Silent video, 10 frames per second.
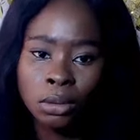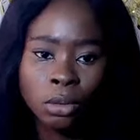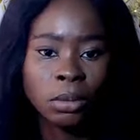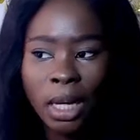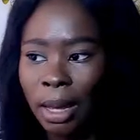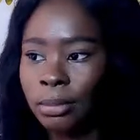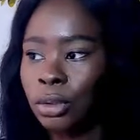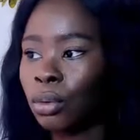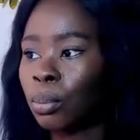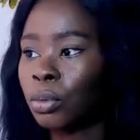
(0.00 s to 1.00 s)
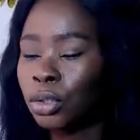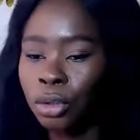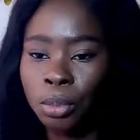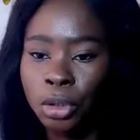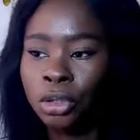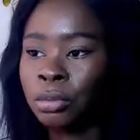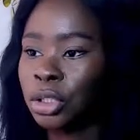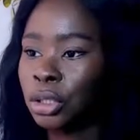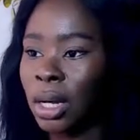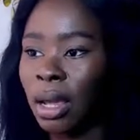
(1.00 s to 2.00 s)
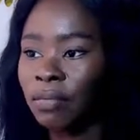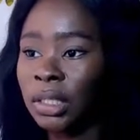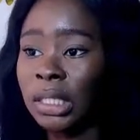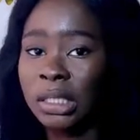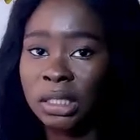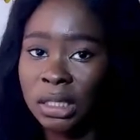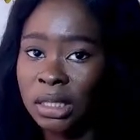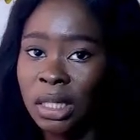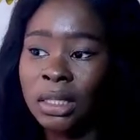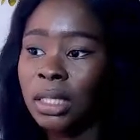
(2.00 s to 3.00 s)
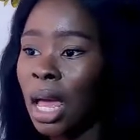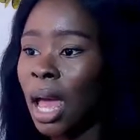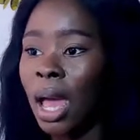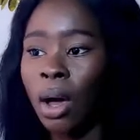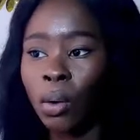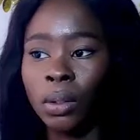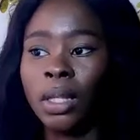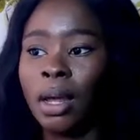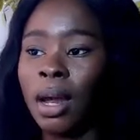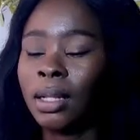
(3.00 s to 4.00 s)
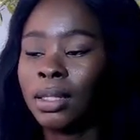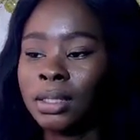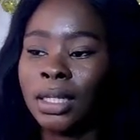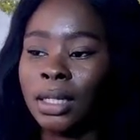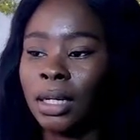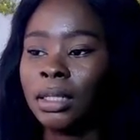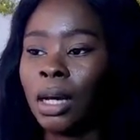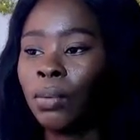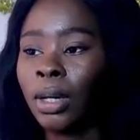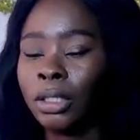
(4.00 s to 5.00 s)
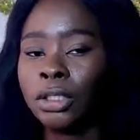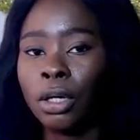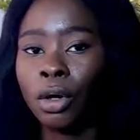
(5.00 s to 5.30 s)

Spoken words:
sometimes, post your pictures, make sure that everything is decent on there and things like that. That would actually